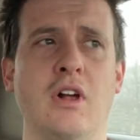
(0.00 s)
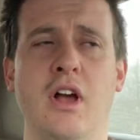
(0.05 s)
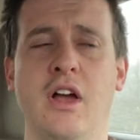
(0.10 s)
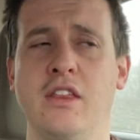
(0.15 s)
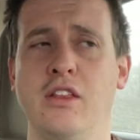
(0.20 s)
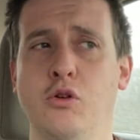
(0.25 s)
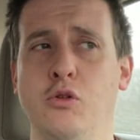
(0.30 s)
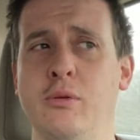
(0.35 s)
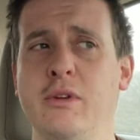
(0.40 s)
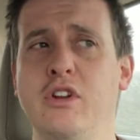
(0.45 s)

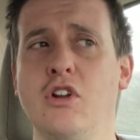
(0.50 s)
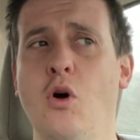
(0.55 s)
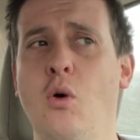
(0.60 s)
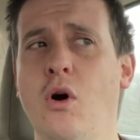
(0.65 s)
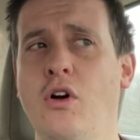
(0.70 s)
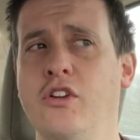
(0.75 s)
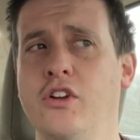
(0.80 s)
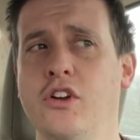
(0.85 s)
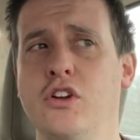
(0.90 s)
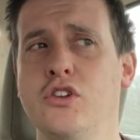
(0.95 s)
And there would be no
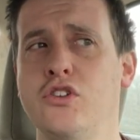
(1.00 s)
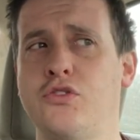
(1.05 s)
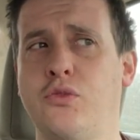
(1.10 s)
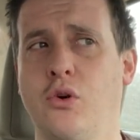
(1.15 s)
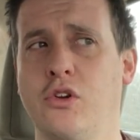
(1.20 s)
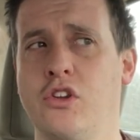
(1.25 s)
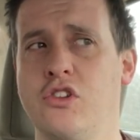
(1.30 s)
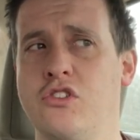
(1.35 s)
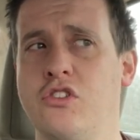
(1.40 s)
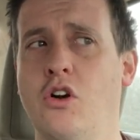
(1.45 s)
other use
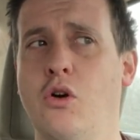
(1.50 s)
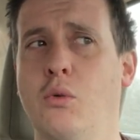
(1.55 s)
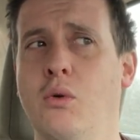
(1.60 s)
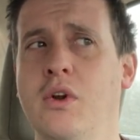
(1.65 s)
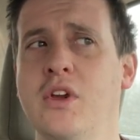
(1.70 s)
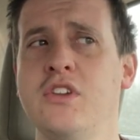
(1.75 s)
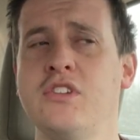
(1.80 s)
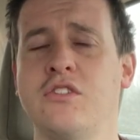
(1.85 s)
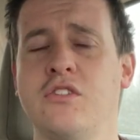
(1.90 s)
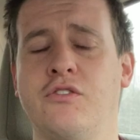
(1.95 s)
for it. There's no
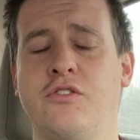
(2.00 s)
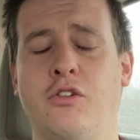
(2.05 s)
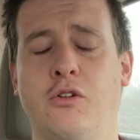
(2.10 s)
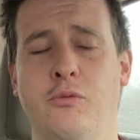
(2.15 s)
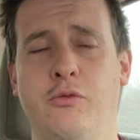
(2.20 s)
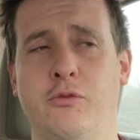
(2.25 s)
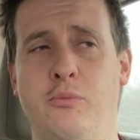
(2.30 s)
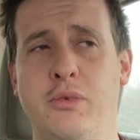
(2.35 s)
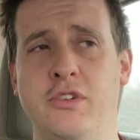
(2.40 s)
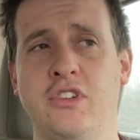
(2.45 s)
reason for,
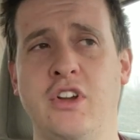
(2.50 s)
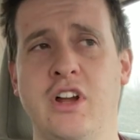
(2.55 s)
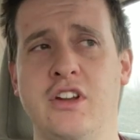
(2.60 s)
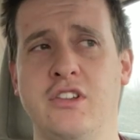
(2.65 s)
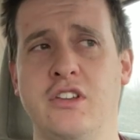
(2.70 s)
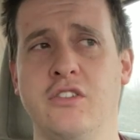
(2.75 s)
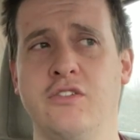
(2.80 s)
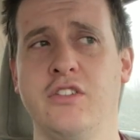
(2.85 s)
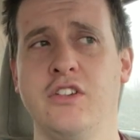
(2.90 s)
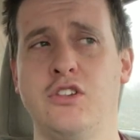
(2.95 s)
besides
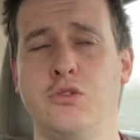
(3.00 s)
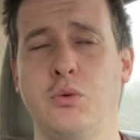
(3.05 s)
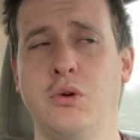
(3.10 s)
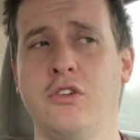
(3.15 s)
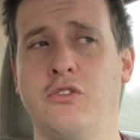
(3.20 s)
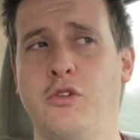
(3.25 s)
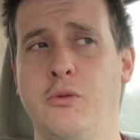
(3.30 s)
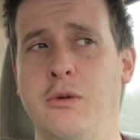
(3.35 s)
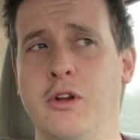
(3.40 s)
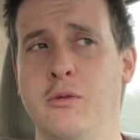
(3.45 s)
the
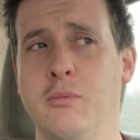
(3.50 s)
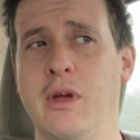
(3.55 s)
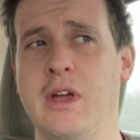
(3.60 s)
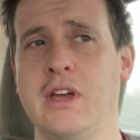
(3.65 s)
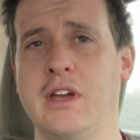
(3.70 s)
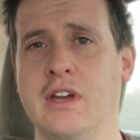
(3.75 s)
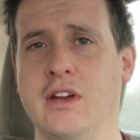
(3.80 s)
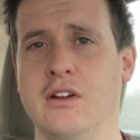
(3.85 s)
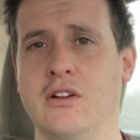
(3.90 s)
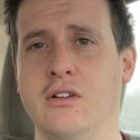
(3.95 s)
V-twin, for me to
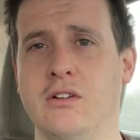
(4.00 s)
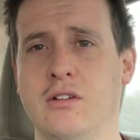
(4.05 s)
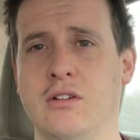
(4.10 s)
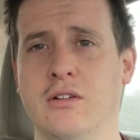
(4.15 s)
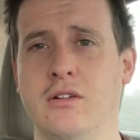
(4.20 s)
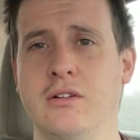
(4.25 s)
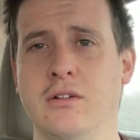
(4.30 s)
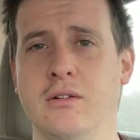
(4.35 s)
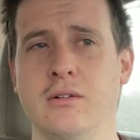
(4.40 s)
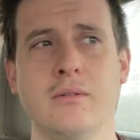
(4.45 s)
make it.
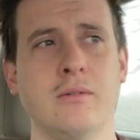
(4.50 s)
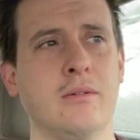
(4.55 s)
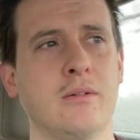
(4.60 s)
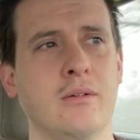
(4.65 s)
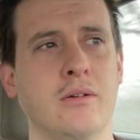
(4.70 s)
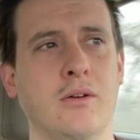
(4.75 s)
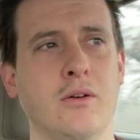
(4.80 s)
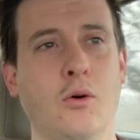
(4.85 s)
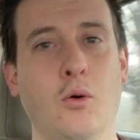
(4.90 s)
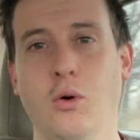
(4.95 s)

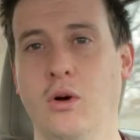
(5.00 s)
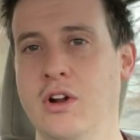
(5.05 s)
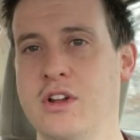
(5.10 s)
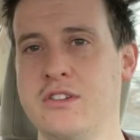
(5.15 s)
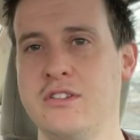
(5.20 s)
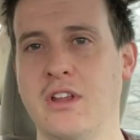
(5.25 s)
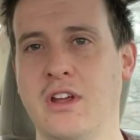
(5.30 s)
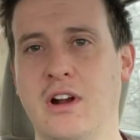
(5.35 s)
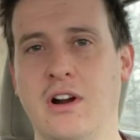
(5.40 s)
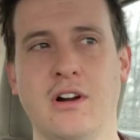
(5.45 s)
Or
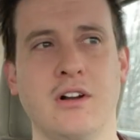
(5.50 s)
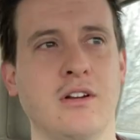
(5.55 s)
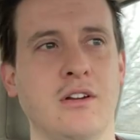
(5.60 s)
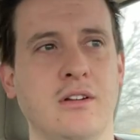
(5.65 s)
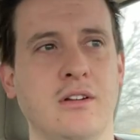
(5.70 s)
is there?